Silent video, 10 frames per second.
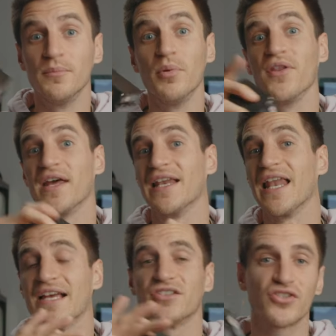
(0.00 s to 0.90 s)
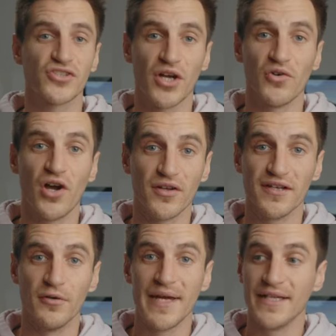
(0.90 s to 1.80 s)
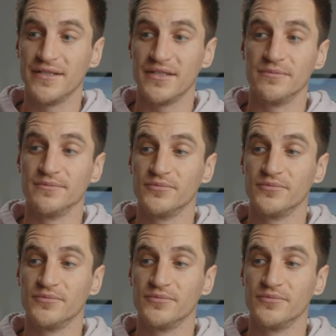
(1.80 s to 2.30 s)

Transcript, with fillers: but they last so long, they're amazing.